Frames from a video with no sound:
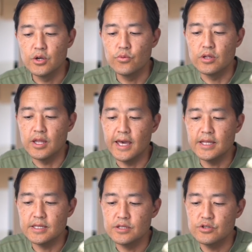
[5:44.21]
where
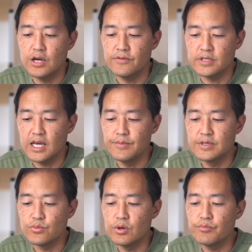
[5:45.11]
light travel time
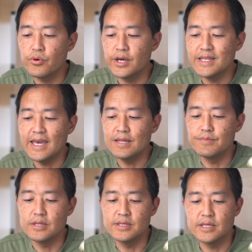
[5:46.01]
is 1.8
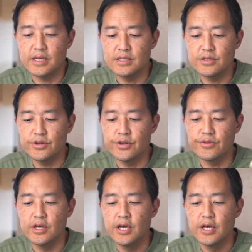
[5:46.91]
milliseconds to Earth.